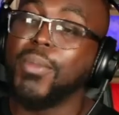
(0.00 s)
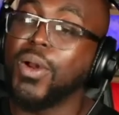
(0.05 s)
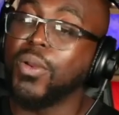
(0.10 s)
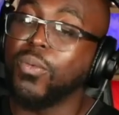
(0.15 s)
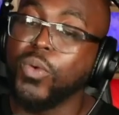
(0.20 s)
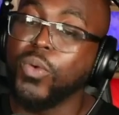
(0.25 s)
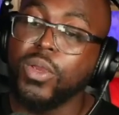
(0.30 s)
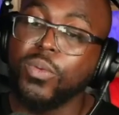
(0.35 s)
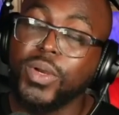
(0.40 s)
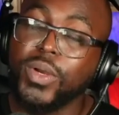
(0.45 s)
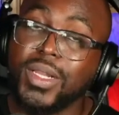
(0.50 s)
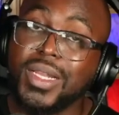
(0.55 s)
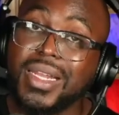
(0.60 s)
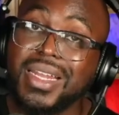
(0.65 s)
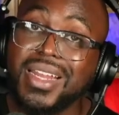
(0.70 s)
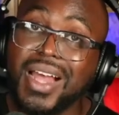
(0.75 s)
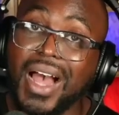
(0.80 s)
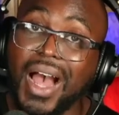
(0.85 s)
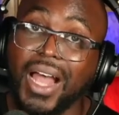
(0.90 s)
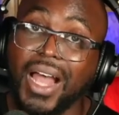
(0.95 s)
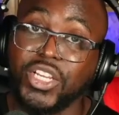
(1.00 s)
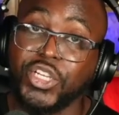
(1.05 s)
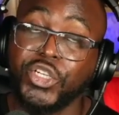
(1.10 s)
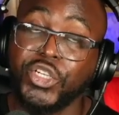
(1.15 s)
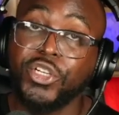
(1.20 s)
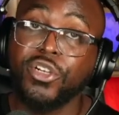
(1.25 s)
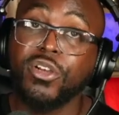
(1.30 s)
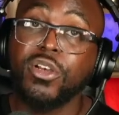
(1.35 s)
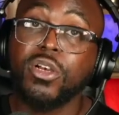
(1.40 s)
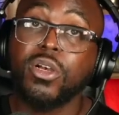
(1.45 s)
but we will not
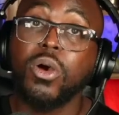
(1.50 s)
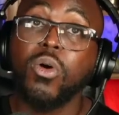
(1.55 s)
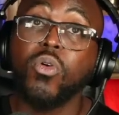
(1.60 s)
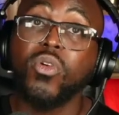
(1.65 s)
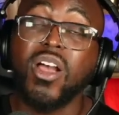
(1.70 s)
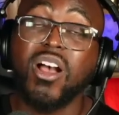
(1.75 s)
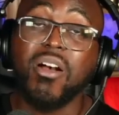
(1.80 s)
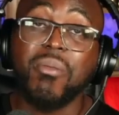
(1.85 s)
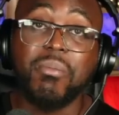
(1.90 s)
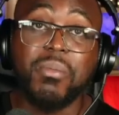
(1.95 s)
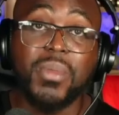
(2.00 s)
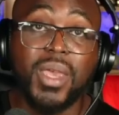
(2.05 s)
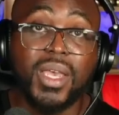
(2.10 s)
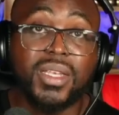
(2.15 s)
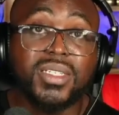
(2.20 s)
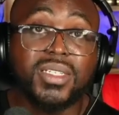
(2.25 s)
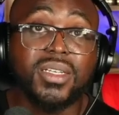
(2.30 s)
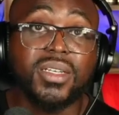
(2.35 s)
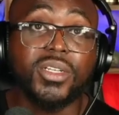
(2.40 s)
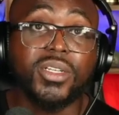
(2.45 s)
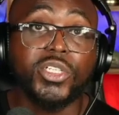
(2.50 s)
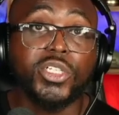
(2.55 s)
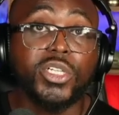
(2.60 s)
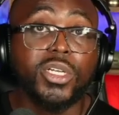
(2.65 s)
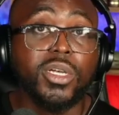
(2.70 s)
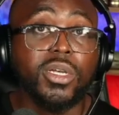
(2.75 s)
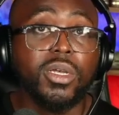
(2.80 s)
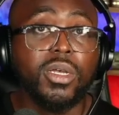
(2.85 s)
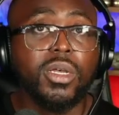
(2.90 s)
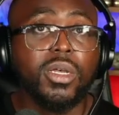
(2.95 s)
sugarcoat our message
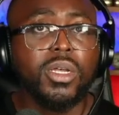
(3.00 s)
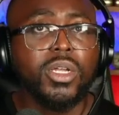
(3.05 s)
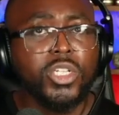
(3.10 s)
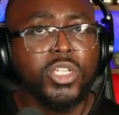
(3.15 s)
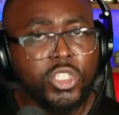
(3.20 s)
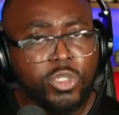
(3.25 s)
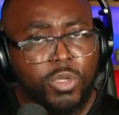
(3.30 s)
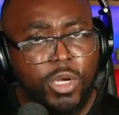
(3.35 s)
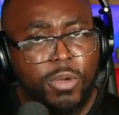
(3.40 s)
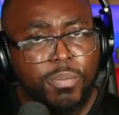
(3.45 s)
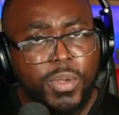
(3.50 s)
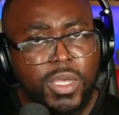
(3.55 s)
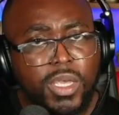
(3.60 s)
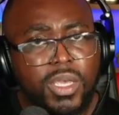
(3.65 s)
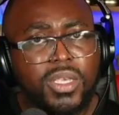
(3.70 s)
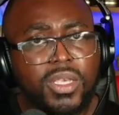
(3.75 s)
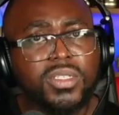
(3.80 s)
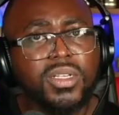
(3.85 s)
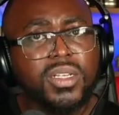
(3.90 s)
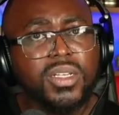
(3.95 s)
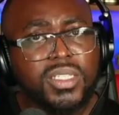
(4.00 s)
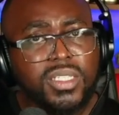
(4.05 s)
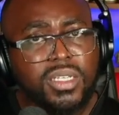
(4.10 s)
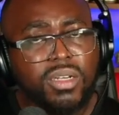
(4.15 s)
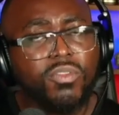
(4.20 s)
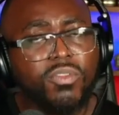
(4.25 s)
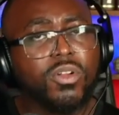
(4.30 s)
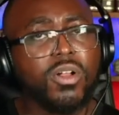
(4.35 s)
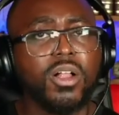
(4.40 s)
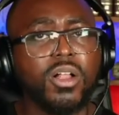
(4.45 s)
to appease a
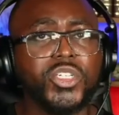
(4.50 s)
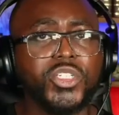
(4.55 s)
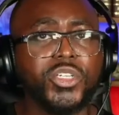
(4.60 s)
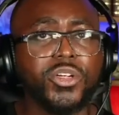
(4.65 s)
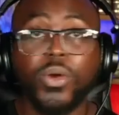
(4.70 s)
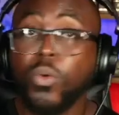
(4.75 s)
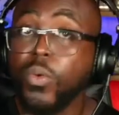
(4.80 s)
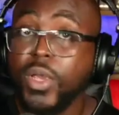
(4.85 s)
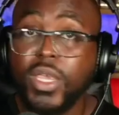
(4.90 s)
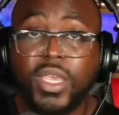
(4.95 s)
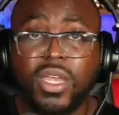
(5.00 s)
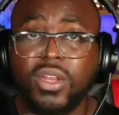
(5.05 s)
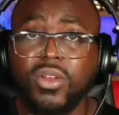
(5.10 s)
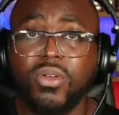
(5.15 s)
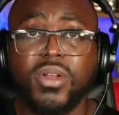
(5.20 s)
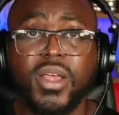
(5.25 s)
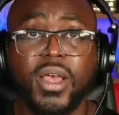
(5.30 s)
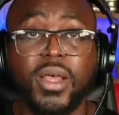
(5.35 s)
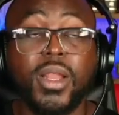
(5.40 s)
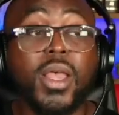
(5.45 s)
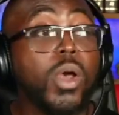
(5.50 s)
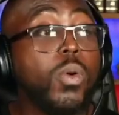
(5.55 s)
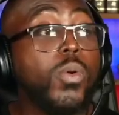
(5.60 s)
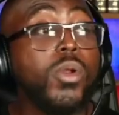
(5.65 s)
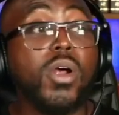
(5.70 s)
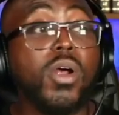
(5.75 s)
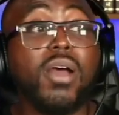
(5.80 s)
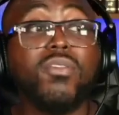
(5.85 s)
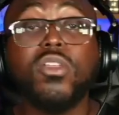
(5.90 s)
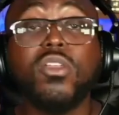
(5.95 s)
sinful culture. We can't do that. We
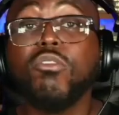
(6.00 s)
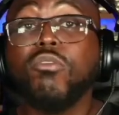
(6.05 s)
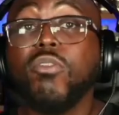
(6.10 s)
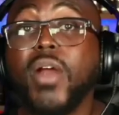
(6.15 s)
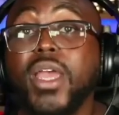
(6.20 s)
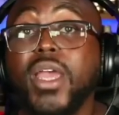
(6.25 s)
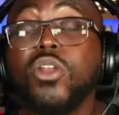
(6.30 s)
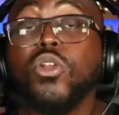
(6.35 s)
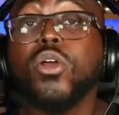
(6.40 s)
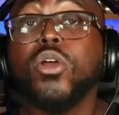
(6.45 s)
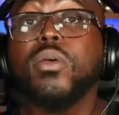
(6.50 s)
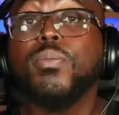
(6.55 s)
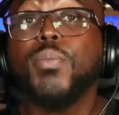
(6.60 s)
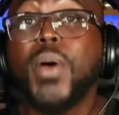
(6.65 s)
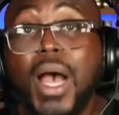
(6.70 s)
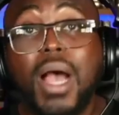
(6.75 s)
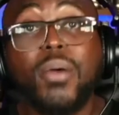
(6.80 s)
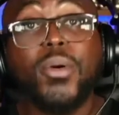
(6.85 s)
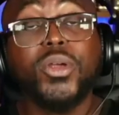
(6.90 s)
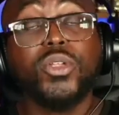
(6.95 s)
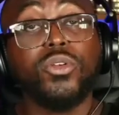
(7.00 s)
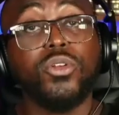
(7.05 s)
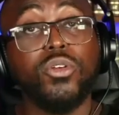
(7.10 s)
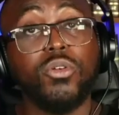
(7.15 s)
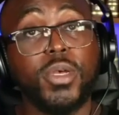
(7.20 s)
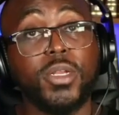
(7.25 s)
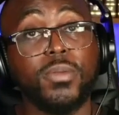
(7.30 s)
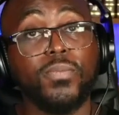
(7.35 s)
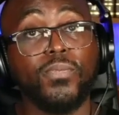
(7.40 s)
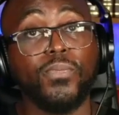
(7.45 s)
don't have the right nor the power to
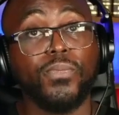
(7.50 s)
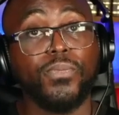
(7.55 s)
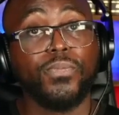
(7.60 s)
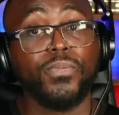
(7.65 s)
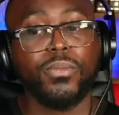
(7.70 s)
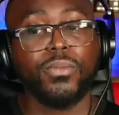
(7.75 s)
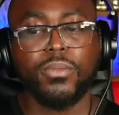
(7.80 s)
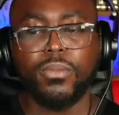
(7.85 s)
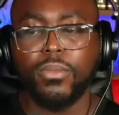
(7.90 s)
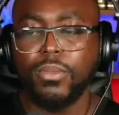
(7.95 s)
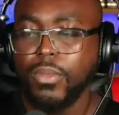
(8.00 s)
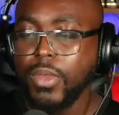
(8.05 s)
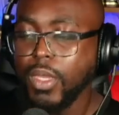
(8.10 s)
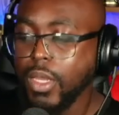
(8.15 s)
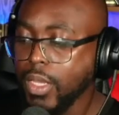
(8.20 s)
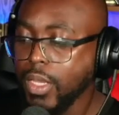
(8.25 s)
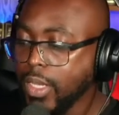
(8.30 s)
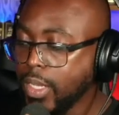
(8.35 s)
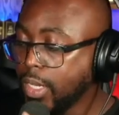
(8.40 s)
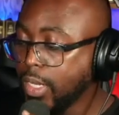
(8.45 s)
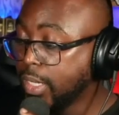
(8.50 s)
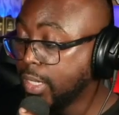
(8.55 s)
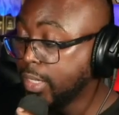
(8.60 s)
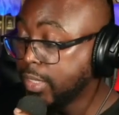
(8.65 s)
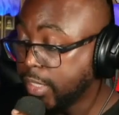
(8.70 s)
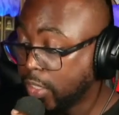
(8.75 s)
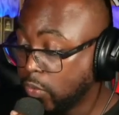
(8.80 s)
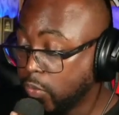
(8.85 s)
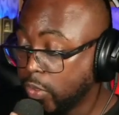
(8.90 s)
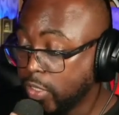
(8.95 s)
do it.
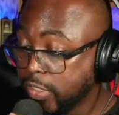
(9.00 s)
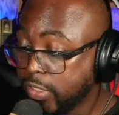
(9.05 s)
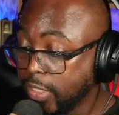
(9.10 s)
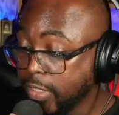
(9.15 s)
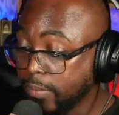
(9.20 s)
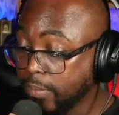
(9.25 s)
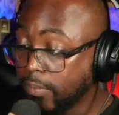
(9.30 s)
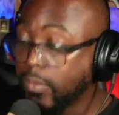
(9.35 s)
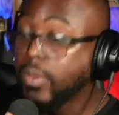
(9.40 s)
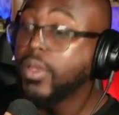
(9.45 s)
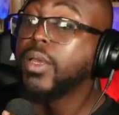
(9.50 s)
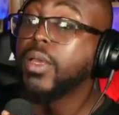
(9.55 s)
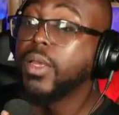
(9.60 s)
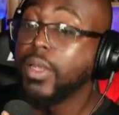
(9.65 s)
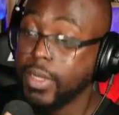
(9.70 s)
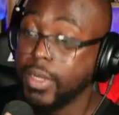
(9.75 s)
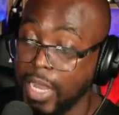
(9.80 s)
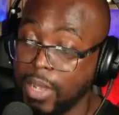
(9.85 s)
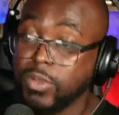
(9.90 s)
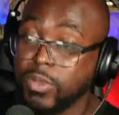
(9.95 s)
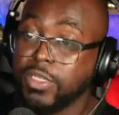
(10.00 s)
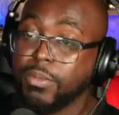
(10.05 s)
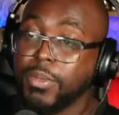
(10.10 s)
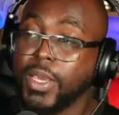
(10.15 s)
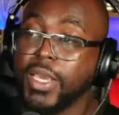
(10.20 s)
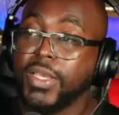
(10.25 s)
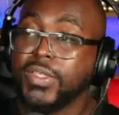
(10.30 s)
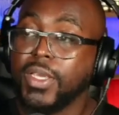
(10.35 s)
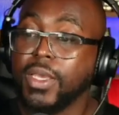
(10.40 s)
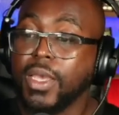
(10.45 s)
Ted Wilson, that was
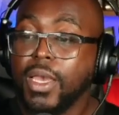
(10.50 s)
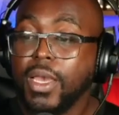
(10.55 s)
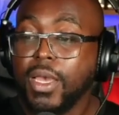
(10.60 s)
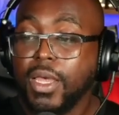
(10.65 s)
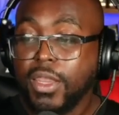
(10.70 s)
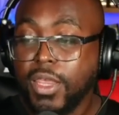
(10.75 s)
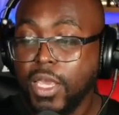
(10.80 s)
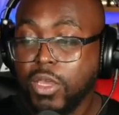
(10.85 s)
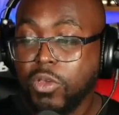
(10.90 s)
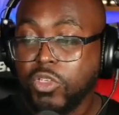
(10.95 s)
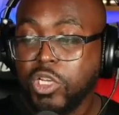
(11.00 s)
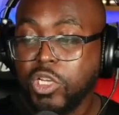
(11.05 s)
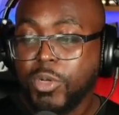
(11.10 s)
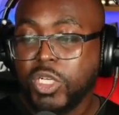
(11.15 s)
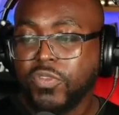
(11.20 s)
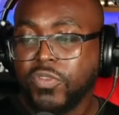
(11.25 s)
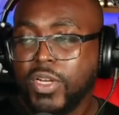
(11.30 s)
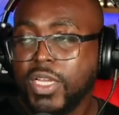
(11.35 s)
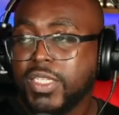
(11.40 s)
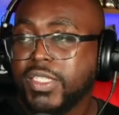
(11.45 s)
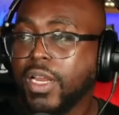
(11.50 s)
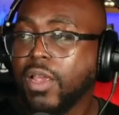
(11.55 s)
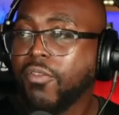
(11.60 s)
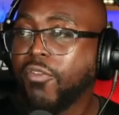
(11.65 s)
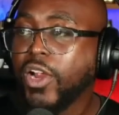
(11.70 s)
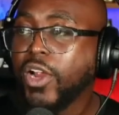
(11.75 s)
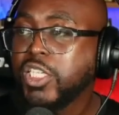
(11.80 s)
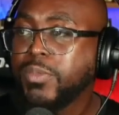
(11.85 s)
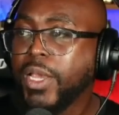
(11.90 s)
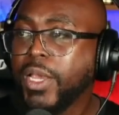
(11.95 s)
amazing. Thank you so much for listening,
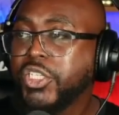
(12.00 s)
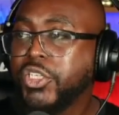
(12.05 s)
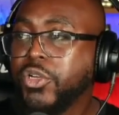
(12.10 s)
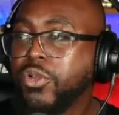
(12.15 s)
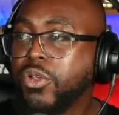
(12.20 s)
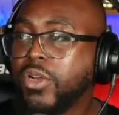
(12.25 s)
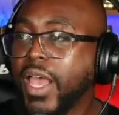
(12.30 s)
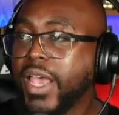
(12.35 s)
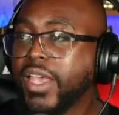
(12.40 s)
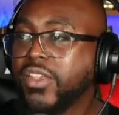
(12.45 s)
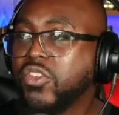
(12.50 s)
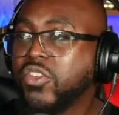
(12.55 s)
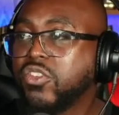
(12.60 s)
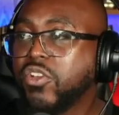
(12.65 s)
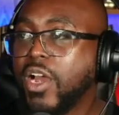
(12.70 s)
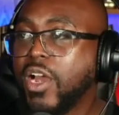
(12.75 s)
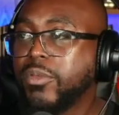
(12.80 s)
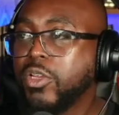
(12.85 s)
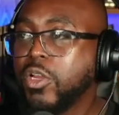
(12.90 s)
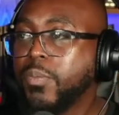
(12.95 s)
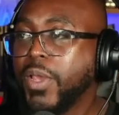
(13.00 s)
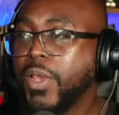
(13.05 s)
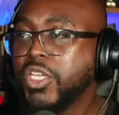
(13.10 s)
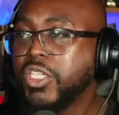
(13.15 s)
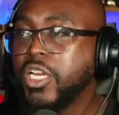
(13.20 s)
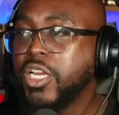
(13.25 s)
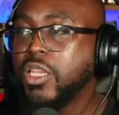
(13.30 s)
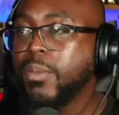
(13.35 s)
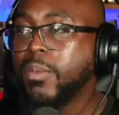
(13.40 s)
friends. Make sure you like and subscribe to the page. Click